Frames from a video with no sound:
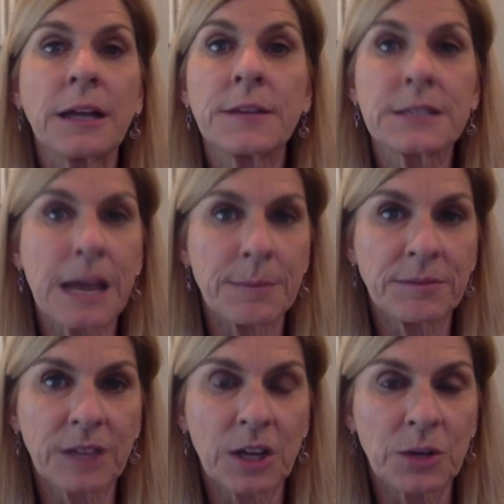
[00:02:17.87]
on the type
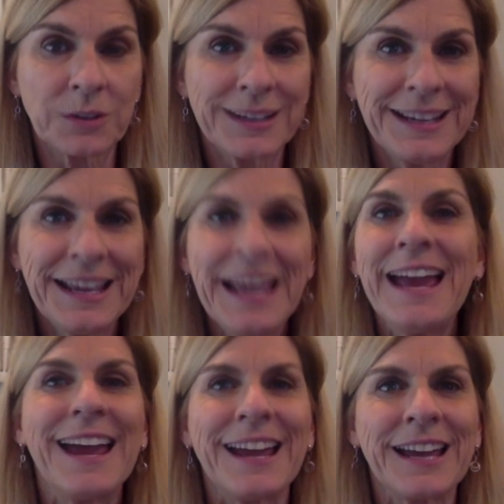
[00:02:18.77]
of loan.
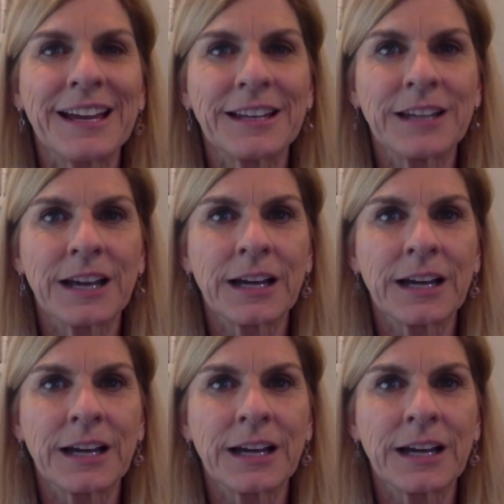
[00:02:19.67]
And